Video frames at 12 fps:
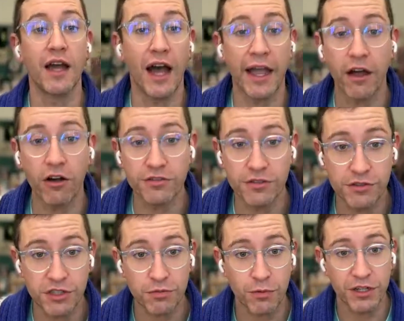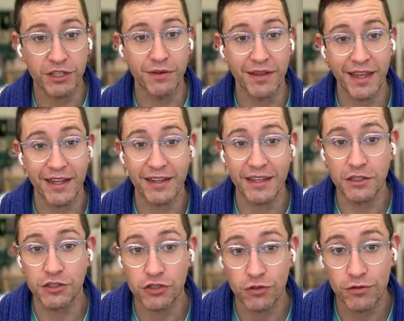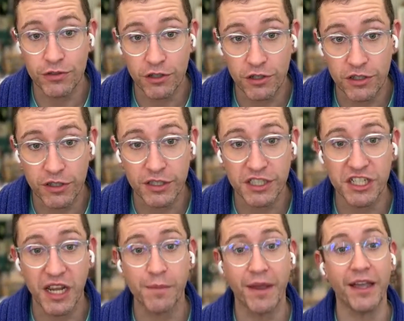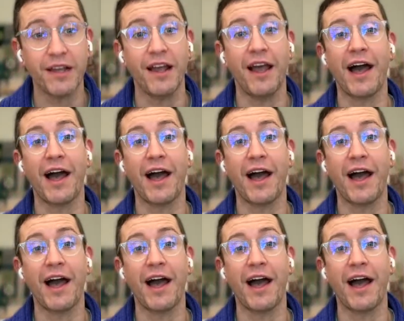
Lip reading: I also should warn you that the shoulder shaping